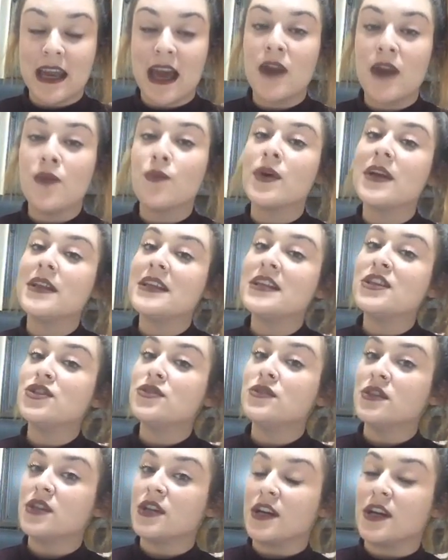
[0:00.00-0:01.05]
and what did
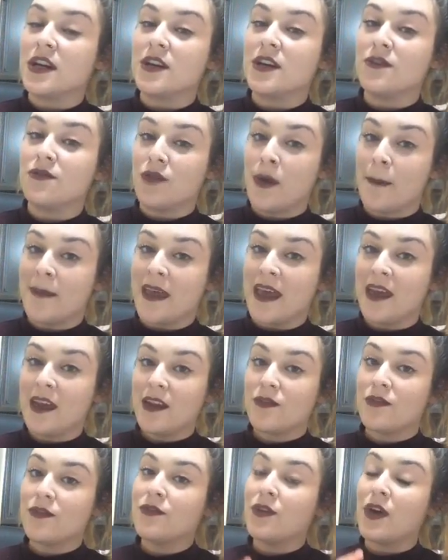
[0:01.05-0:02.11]
you learn from it
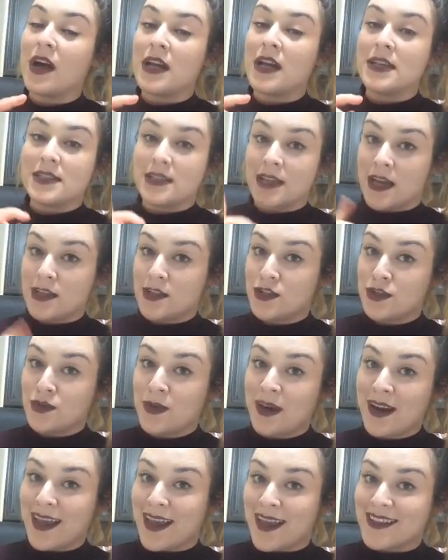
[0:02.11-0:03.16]
for us not to do
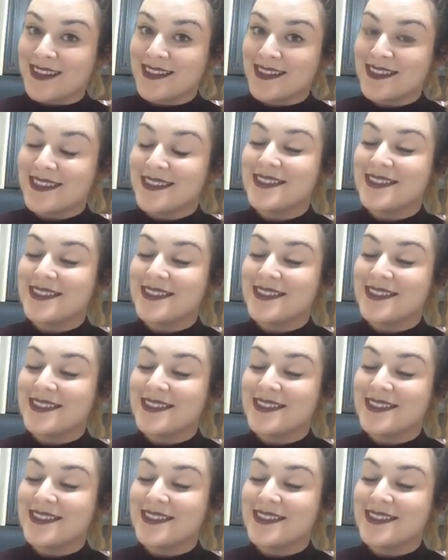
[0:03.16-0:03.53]
it again?